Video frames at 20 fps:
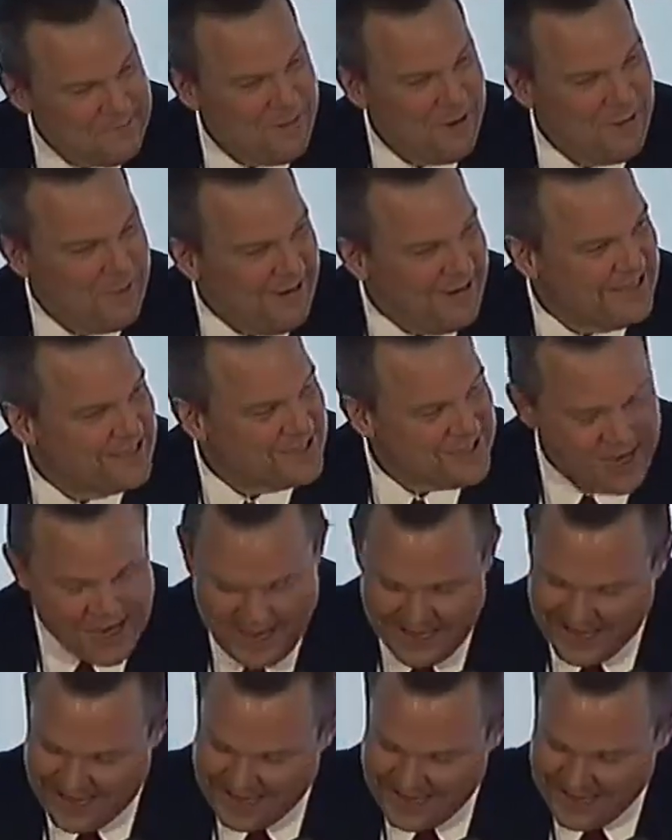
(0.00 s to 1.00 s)
we
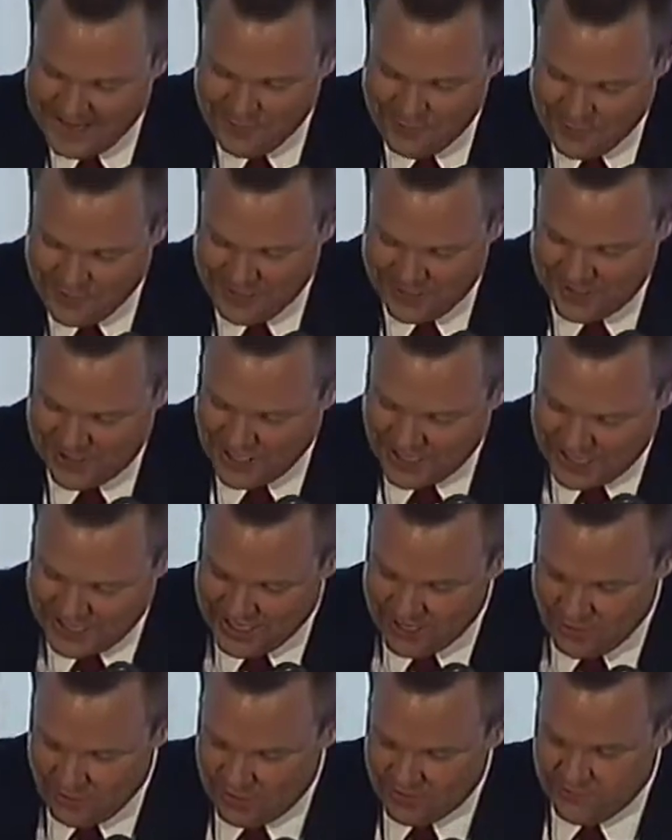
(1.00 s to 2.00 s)
decided
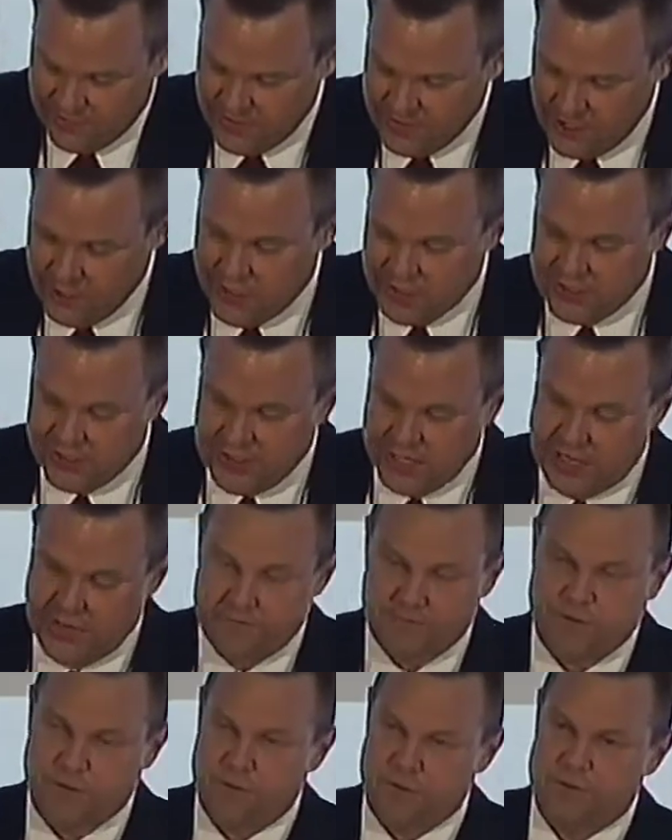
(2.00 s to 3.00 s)
to run for the U.S.
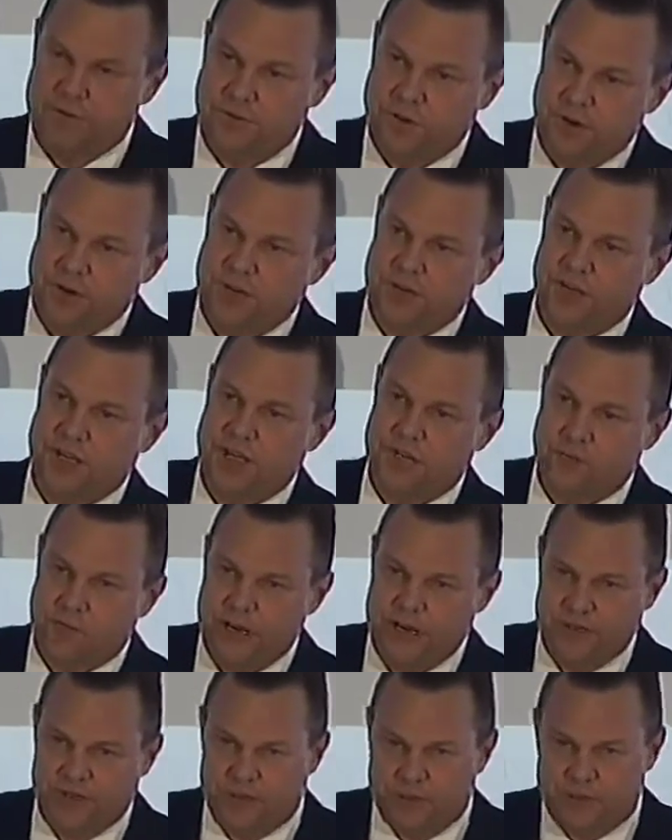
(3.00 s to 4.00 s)
Senate for those very same
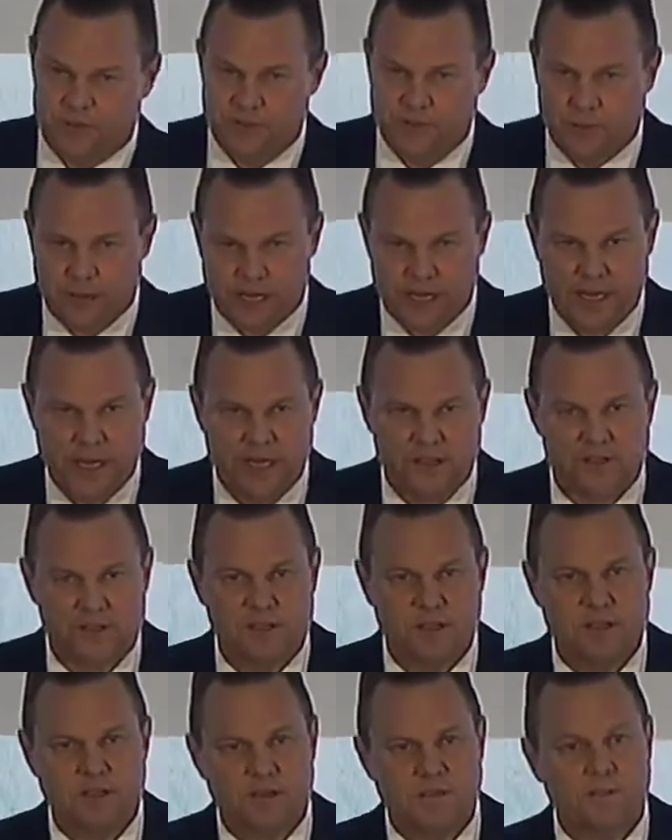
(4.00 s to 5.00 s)
reasons, for my
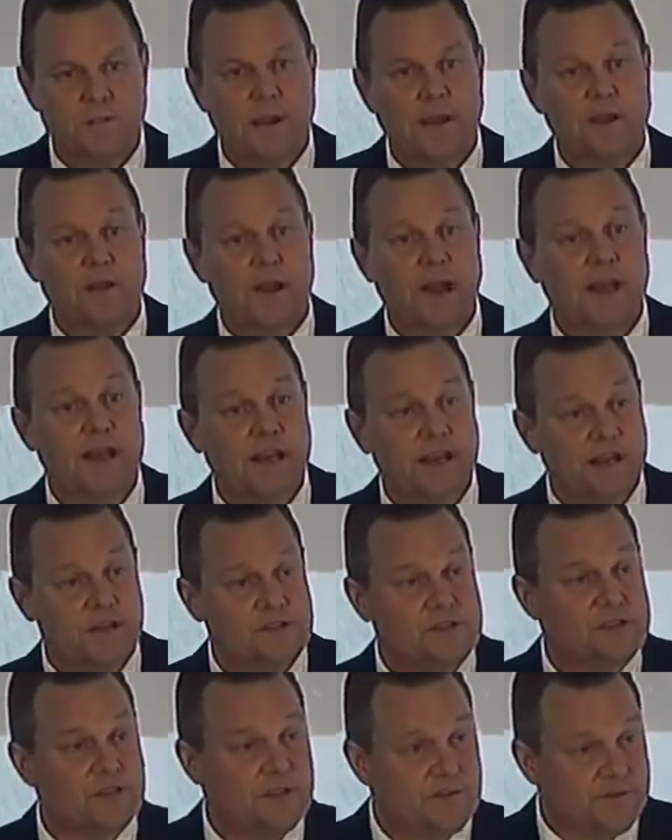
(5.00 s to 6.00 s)
kids, for my
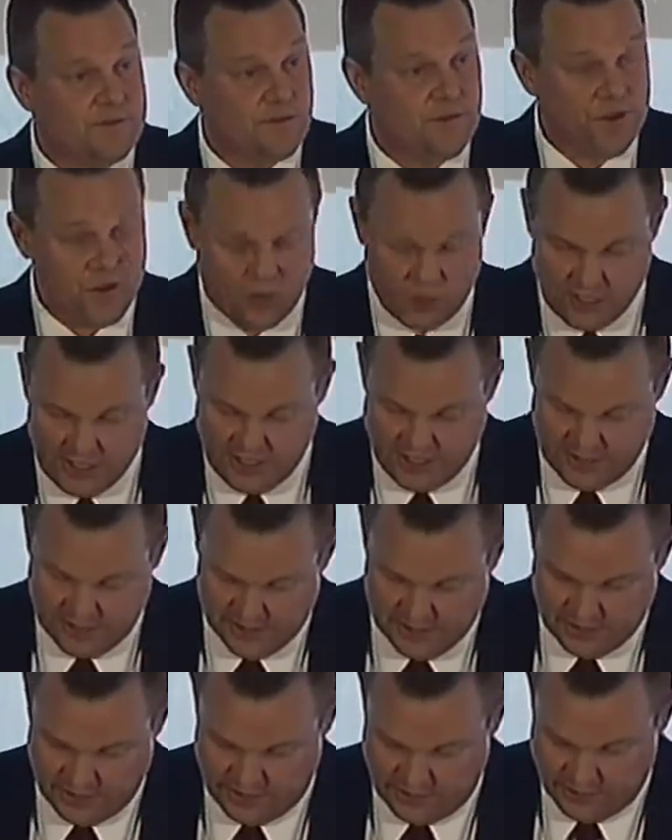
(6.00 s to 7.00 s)
grandkids, for your
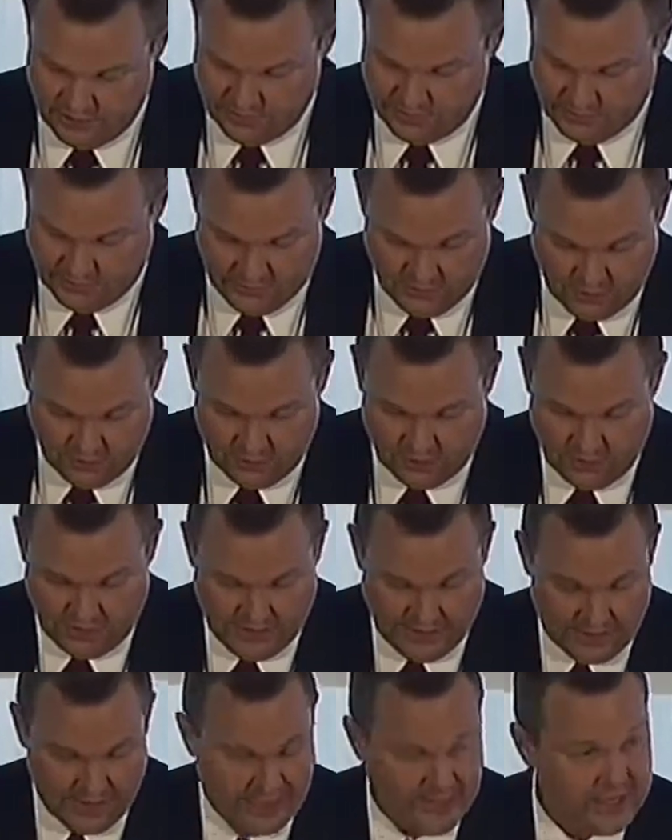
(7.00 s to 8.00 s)
kids, and for your
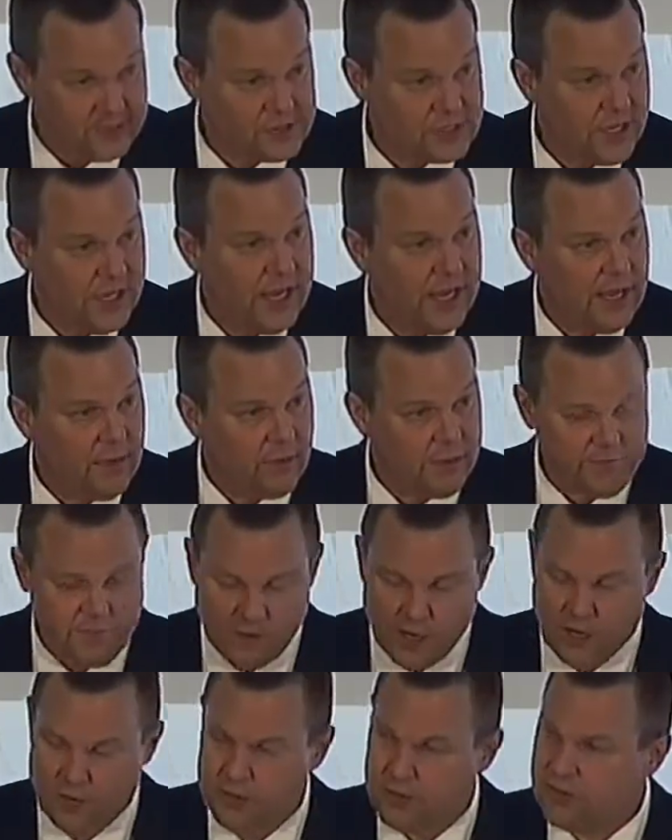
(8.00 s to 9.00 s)
grandkids. And we
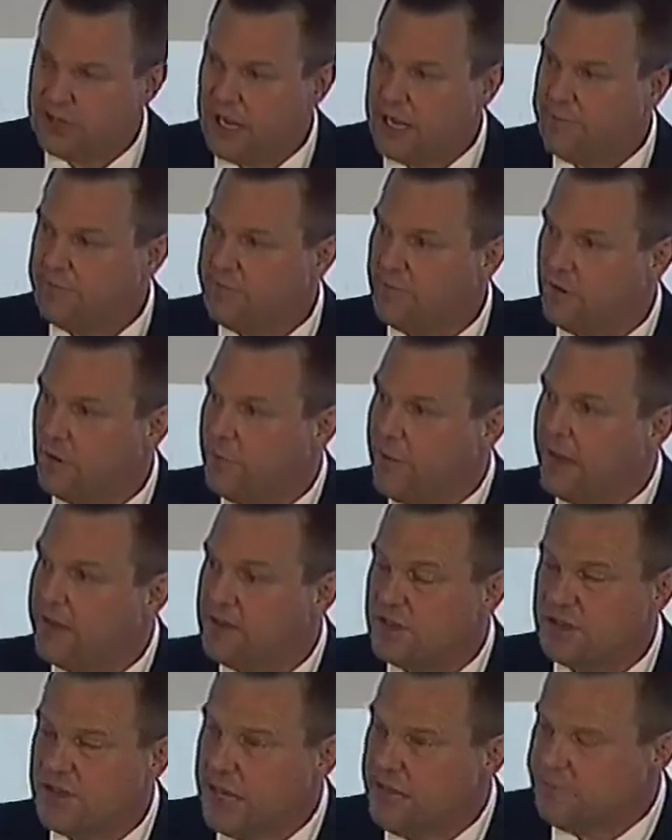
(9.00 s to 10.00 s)
followed the same
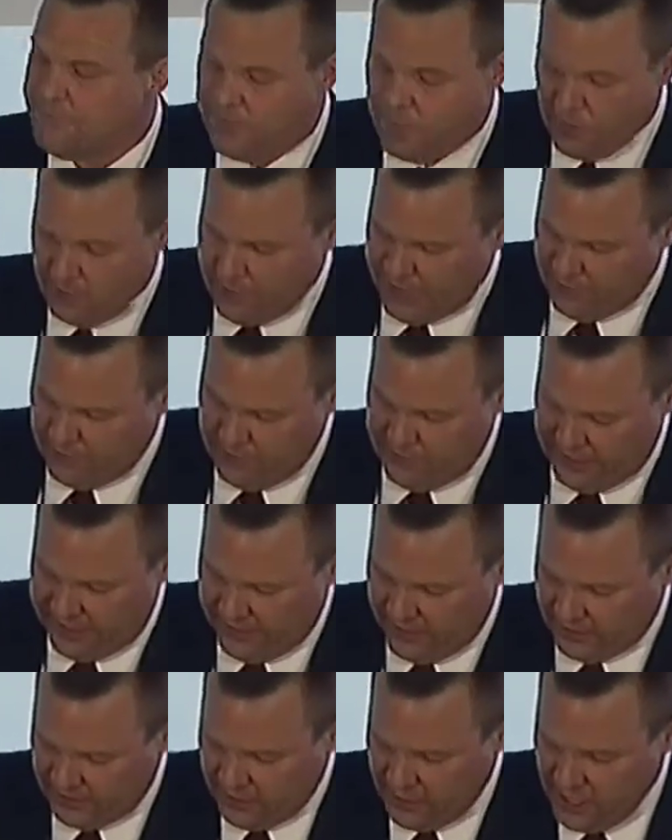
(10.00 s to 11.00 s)
format we
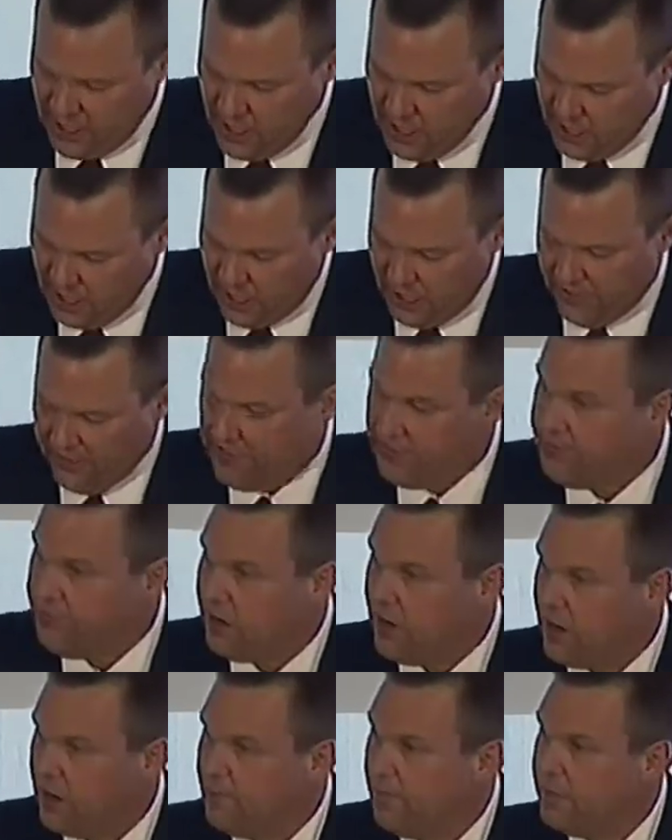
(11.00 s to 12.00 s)
held on the
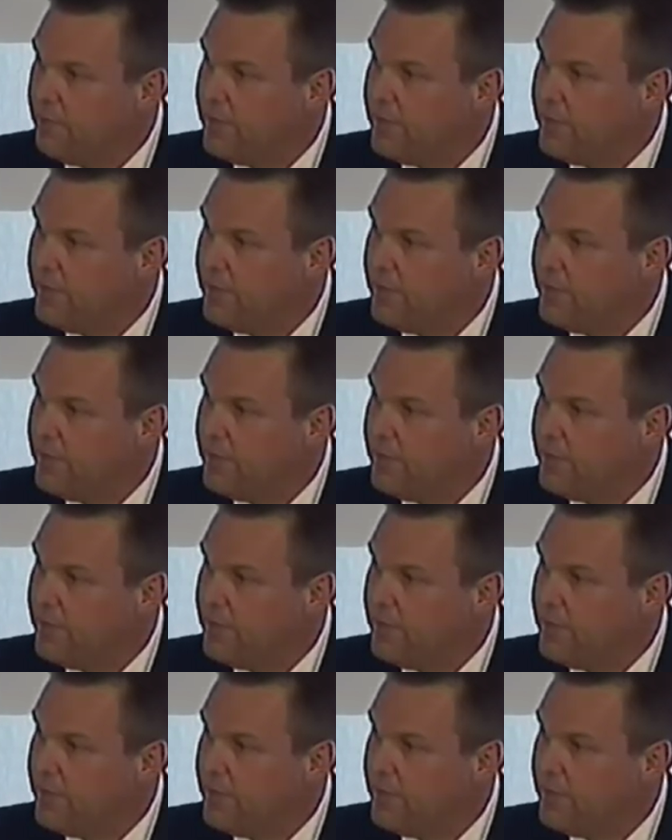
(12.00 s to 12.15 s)
farm.